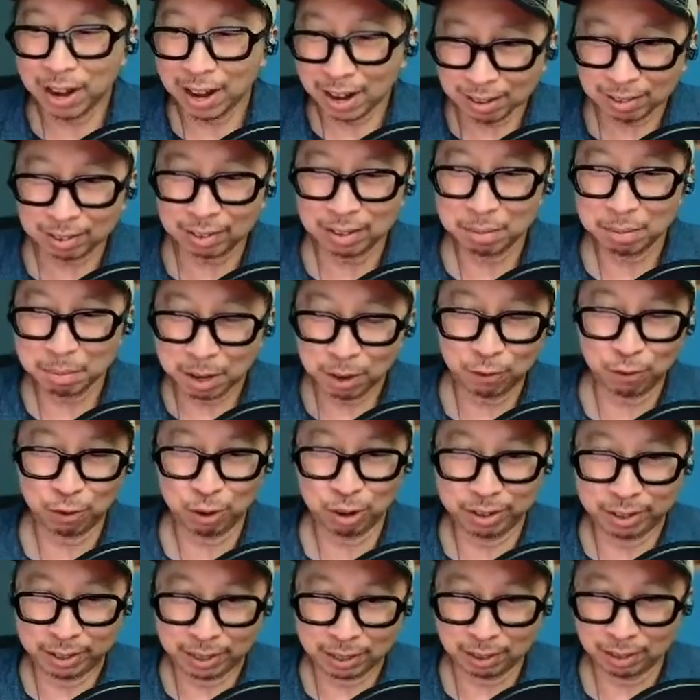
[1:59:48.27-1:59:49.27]
asking me for
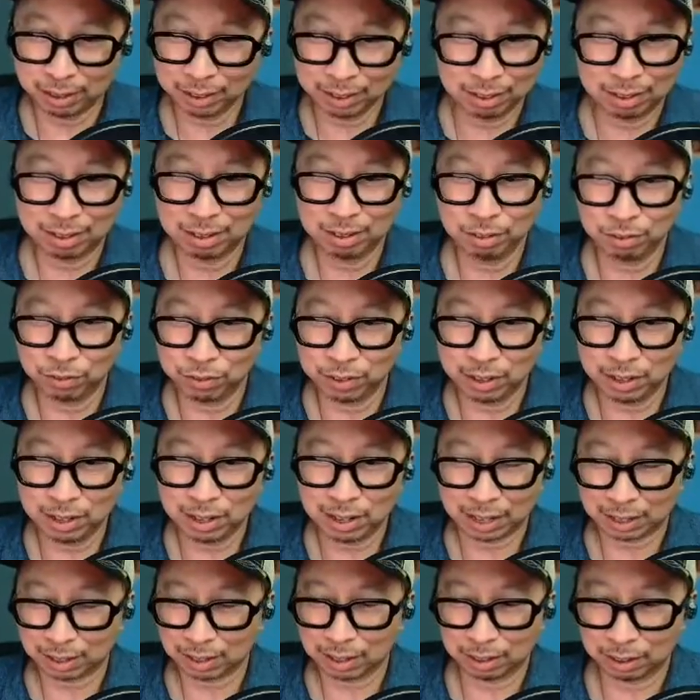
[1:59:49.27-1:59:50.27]
a deal on a TV?
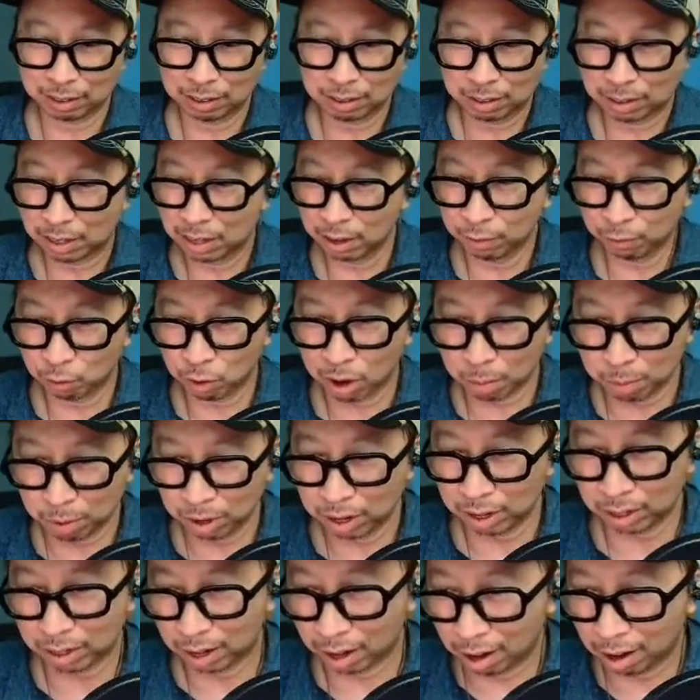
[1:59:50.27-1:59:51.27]
Like, give Robert
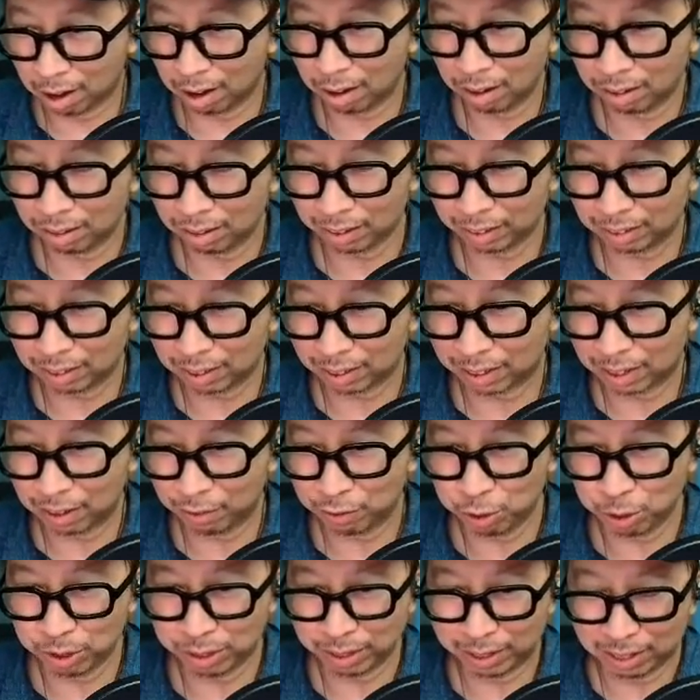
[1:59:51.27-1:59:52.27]
a call to give
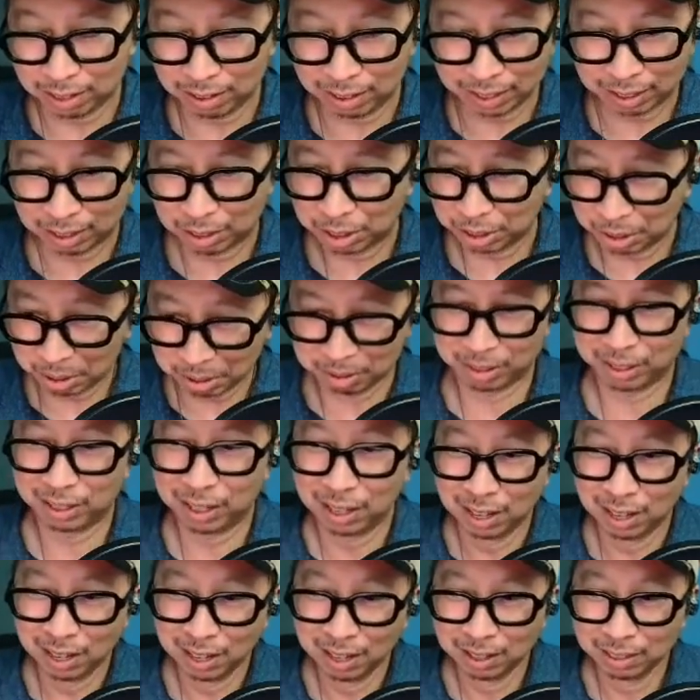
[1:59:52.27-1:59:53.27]
you a deal? Like, dude,
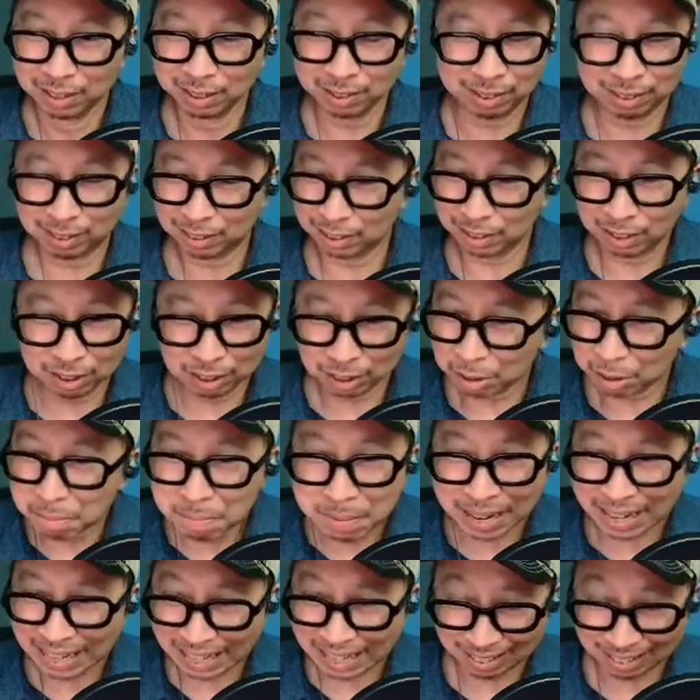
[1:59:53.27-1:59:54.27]
this doesn't
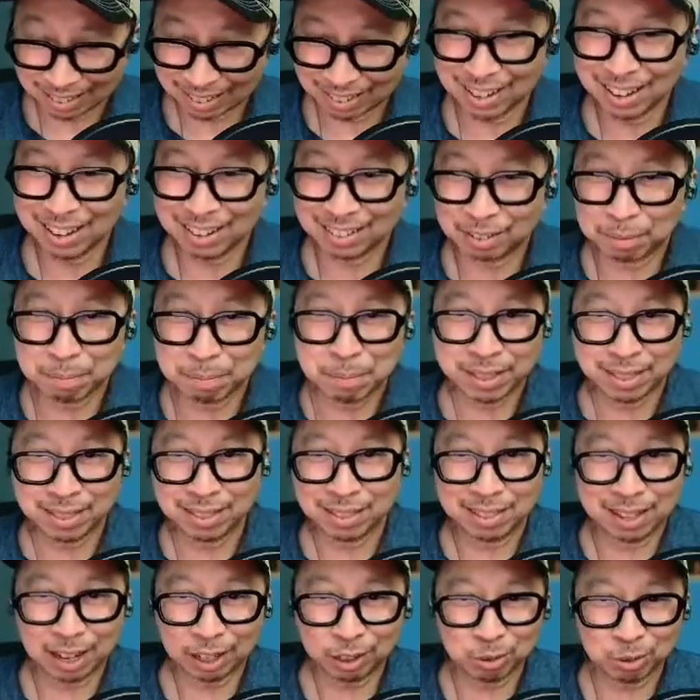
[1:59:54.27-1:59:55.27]
make any sense, but
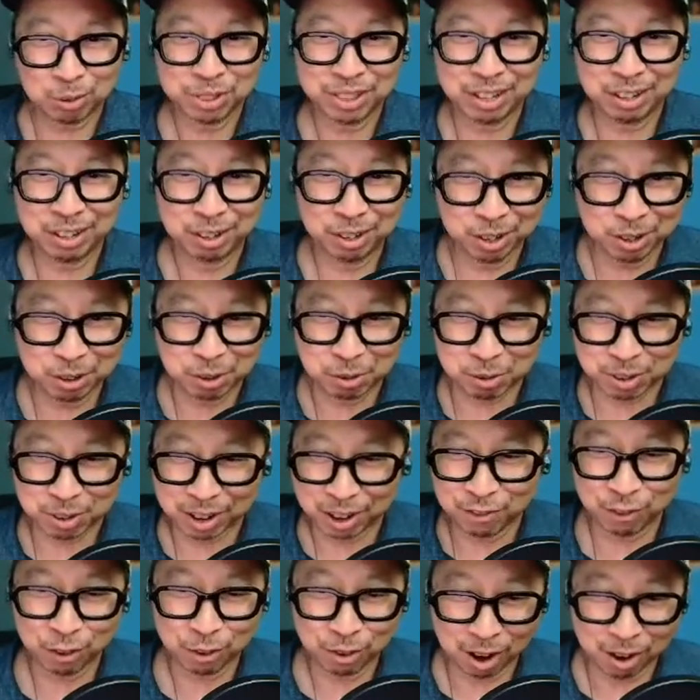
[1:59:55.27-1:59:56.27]
that's what they do,
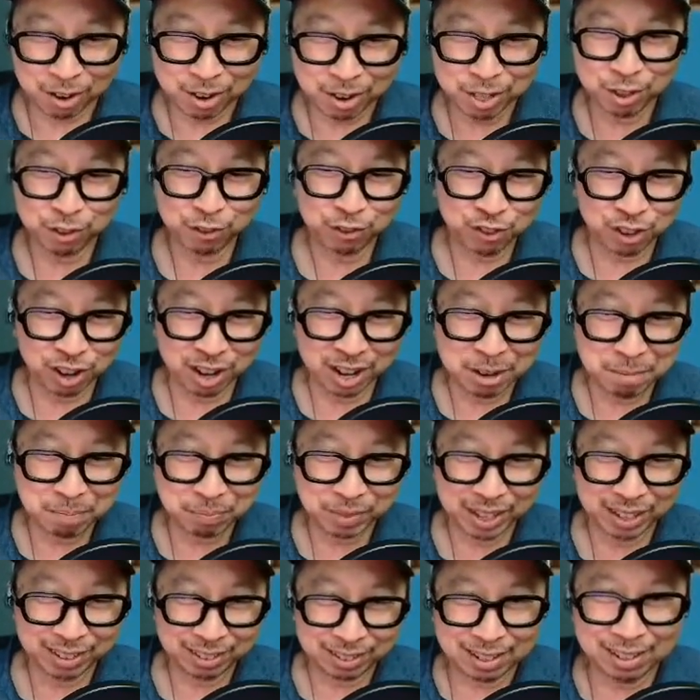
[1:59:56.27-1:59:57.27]
right? Ferrari in the front,
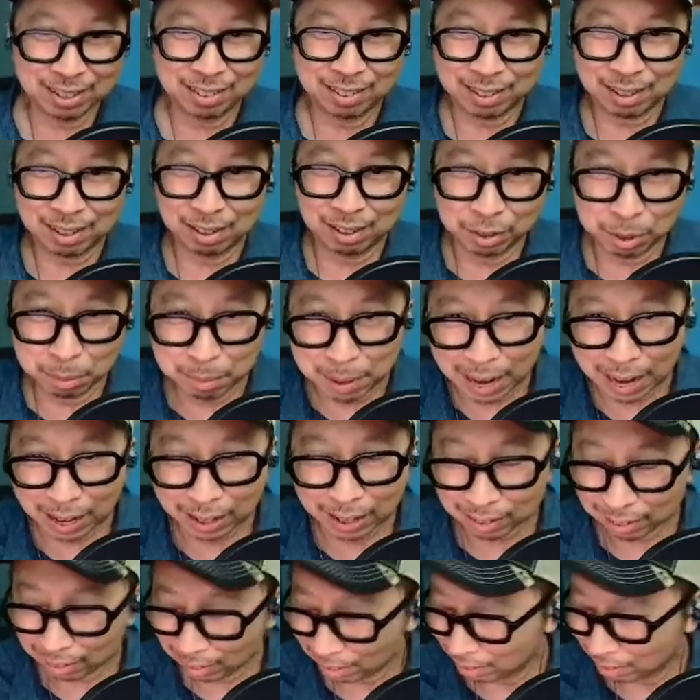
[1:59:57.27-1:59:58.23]
TCL in the back.